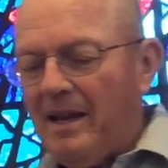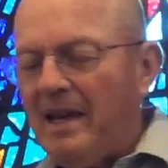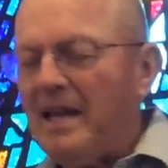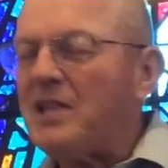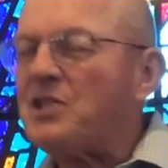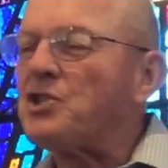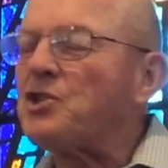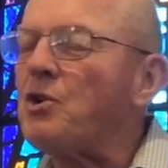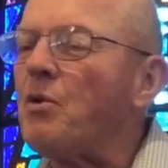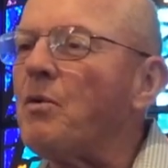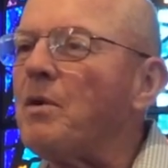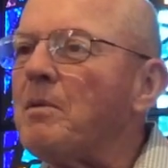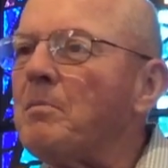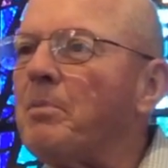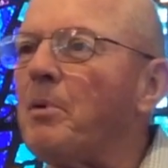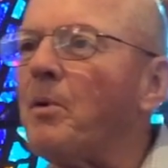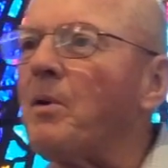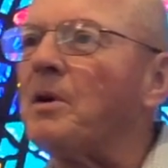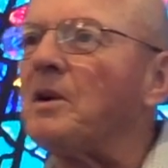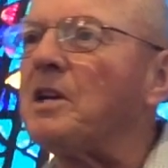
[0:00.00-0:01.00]
it's so
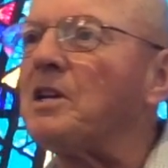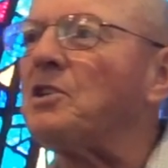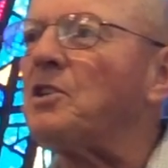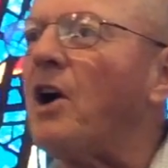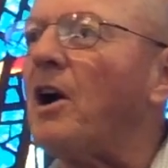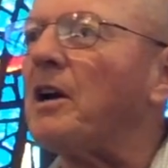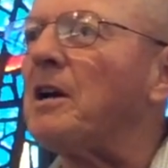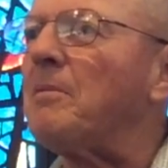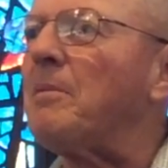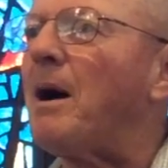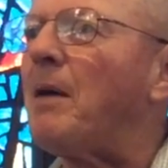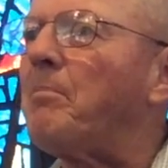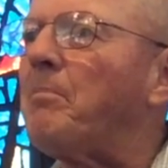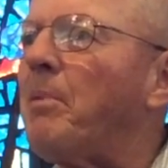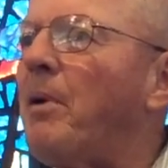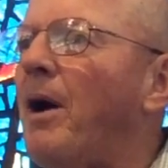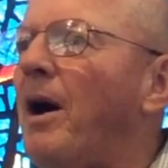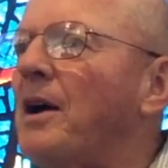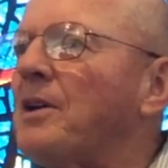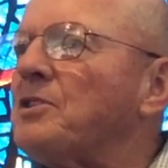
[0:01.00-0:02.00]
important to talk about
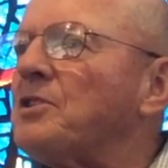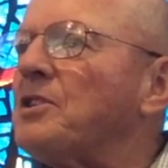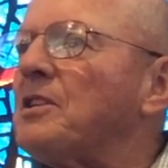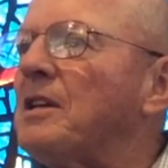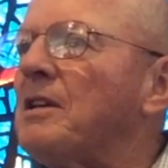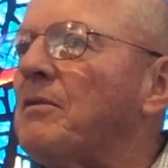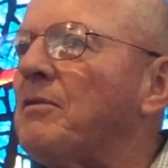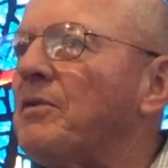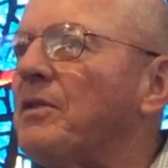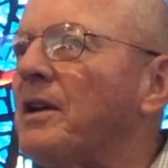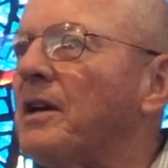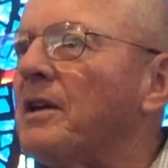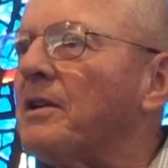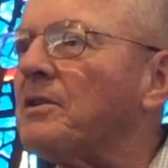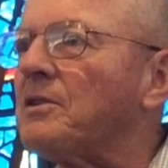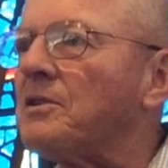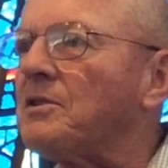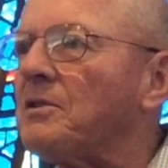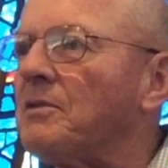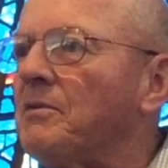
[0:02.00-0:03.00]
positive
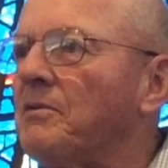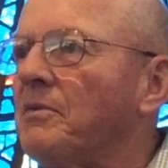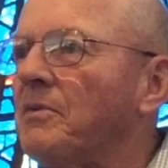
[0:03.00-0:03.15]
things.